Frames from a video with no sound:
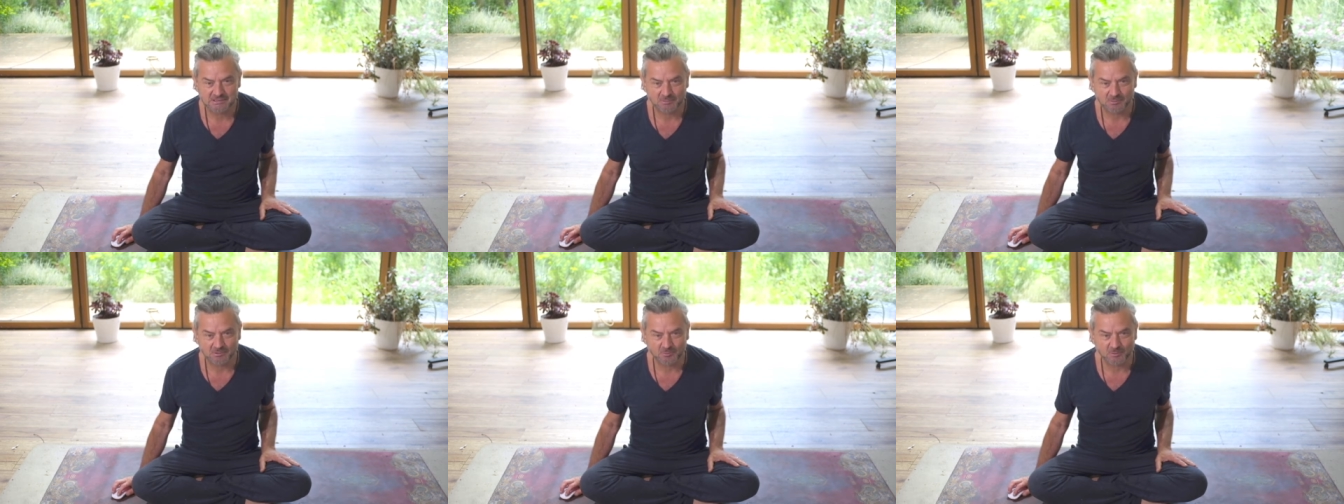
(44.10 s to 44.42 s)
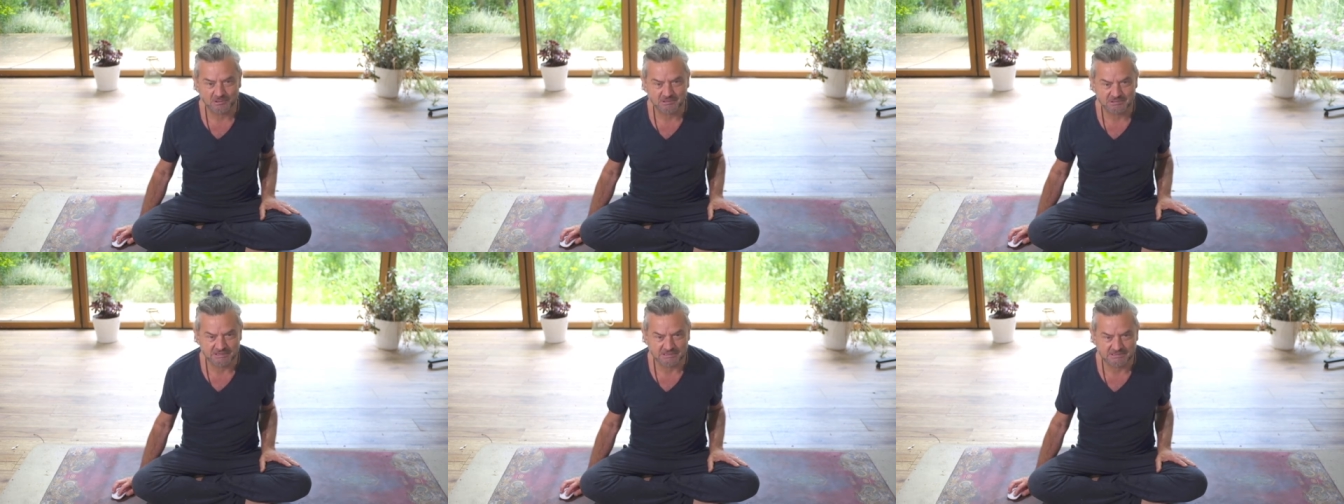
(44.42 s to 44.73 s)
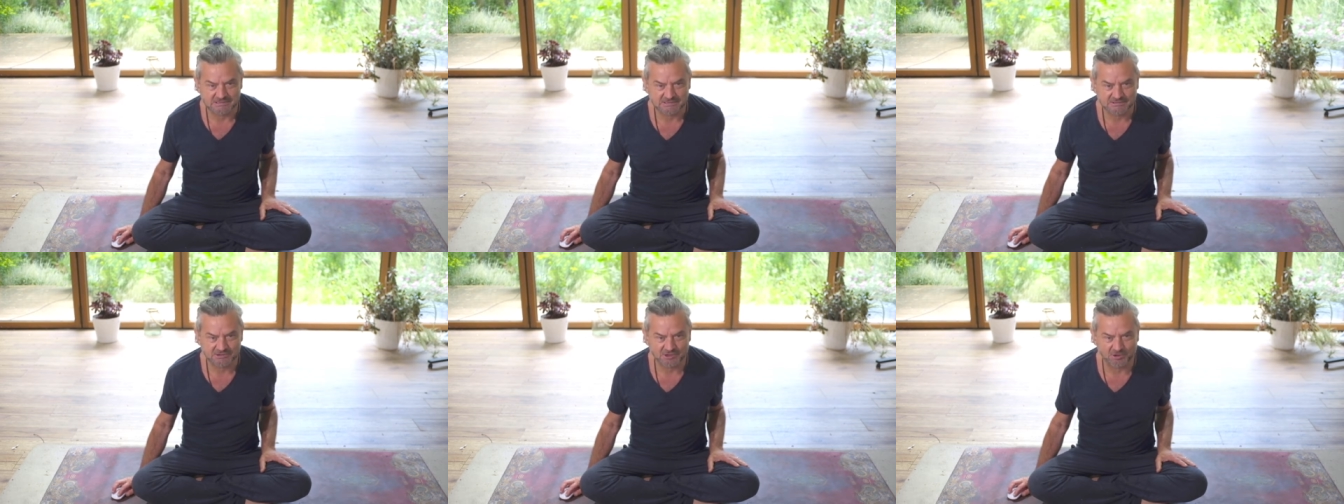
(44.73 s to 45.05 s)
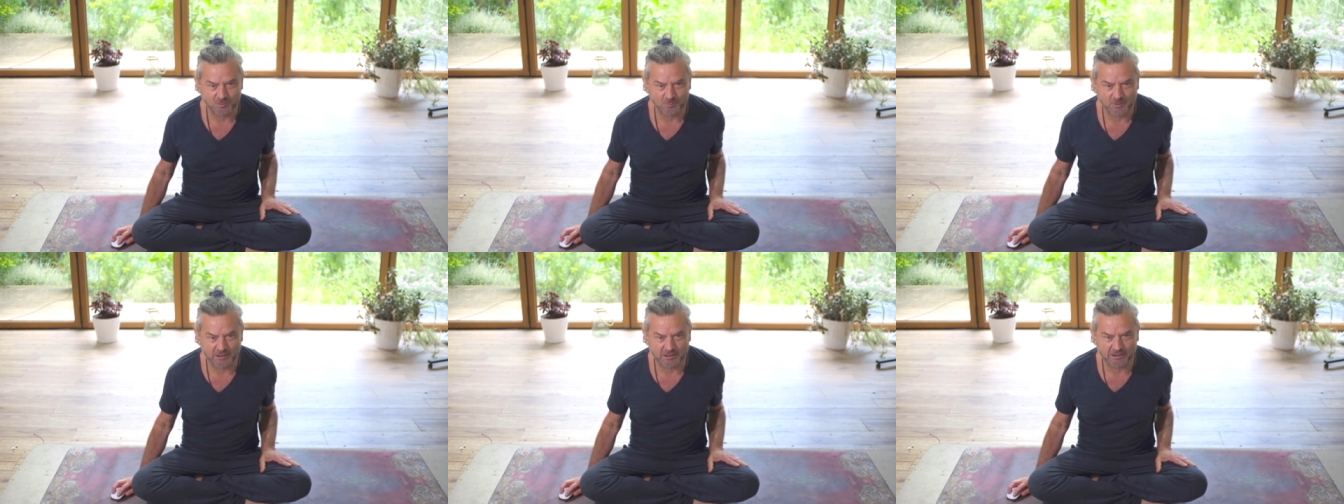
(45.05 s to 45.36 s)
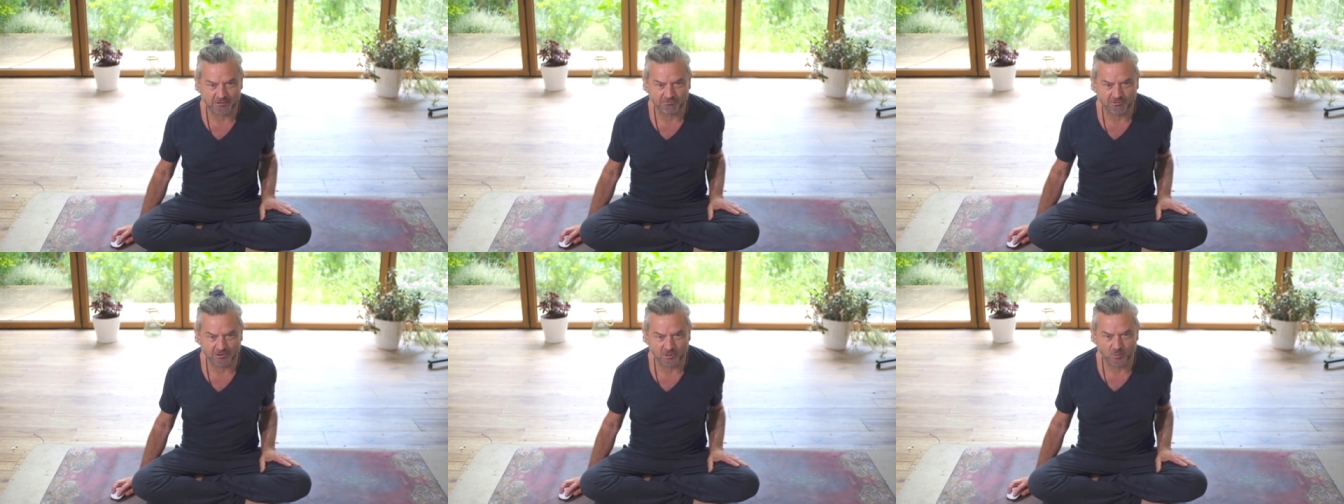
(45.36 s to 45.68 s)
let's see what the question is. So
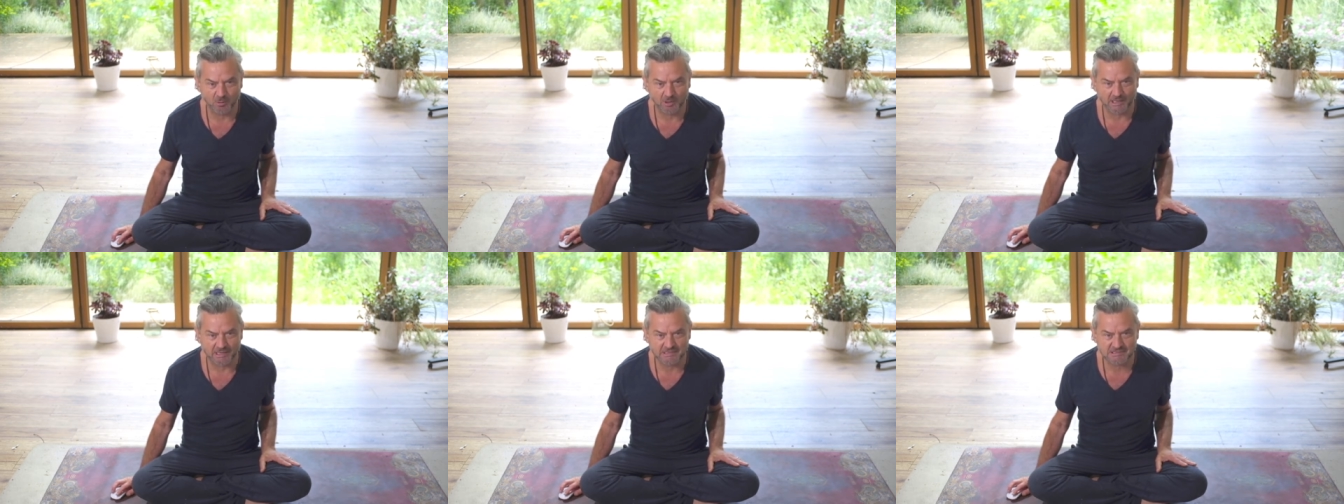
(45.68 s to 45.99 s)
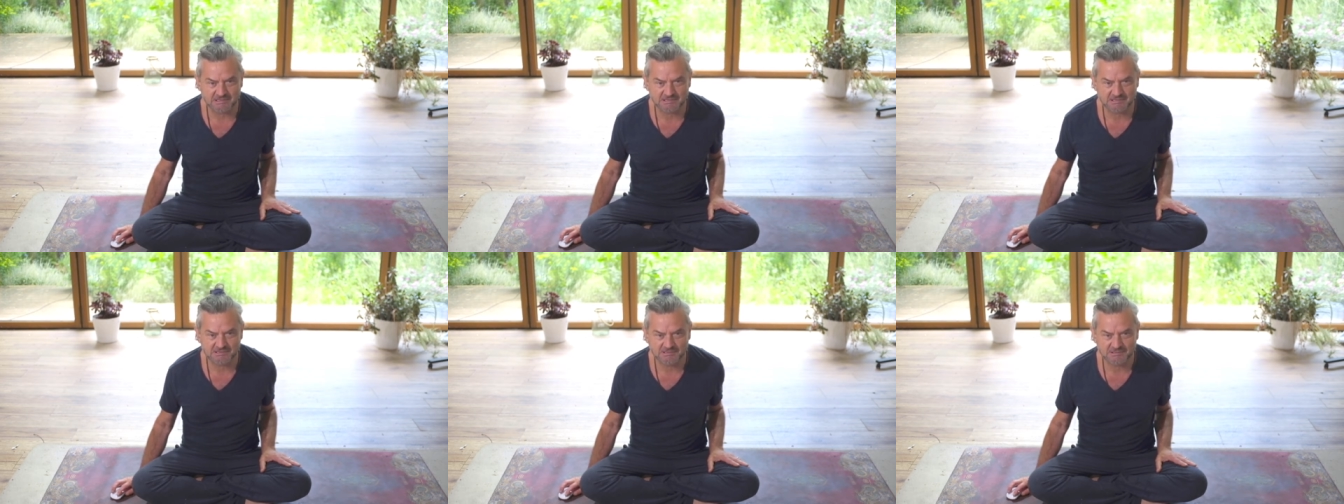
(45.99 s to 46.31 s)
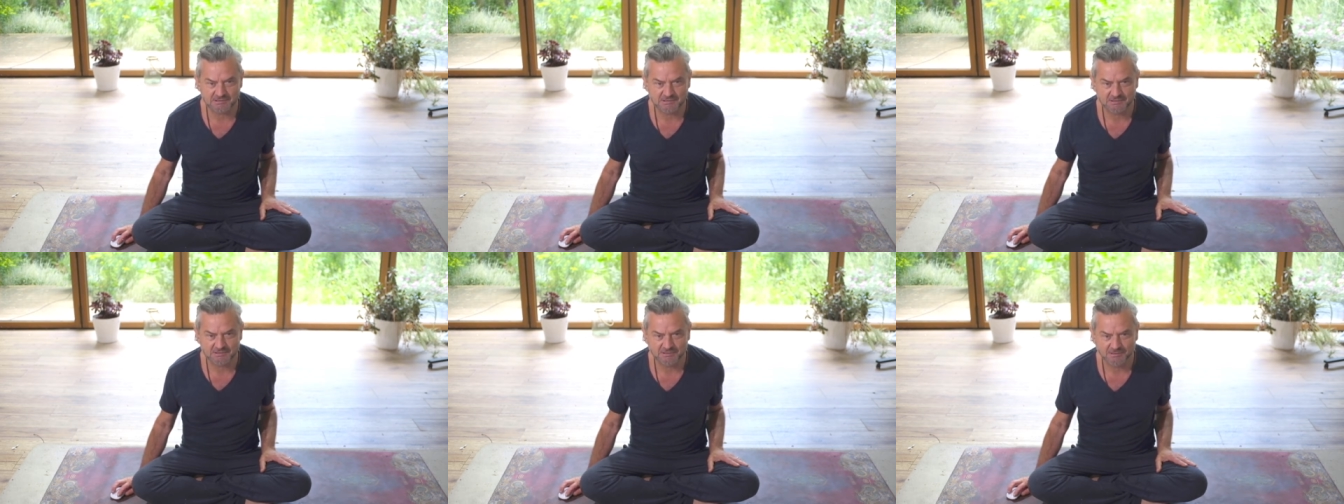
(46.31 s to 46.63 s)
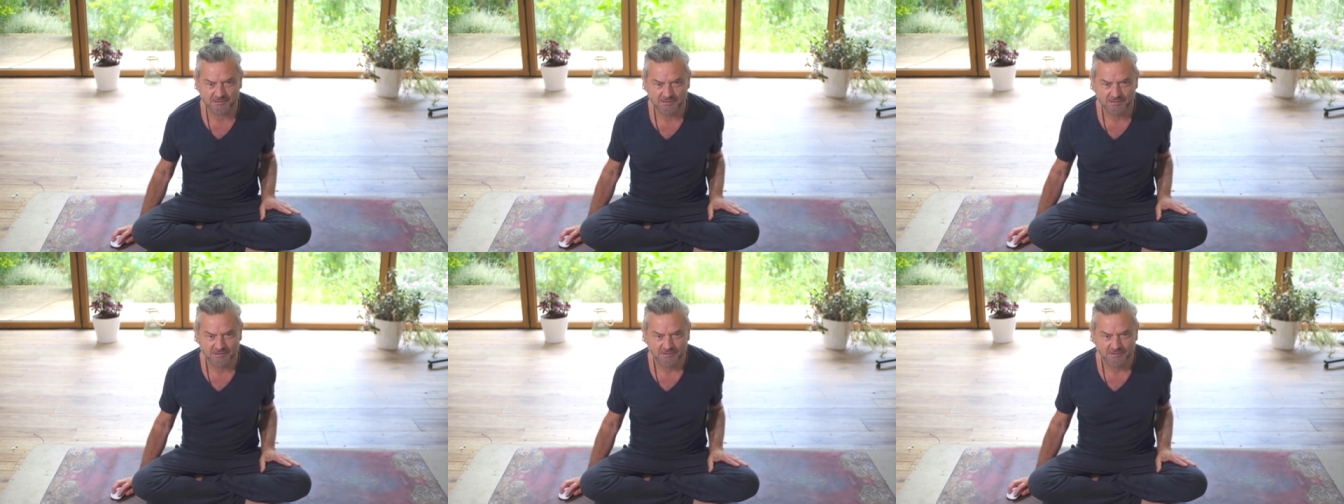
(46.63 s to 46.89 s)
my request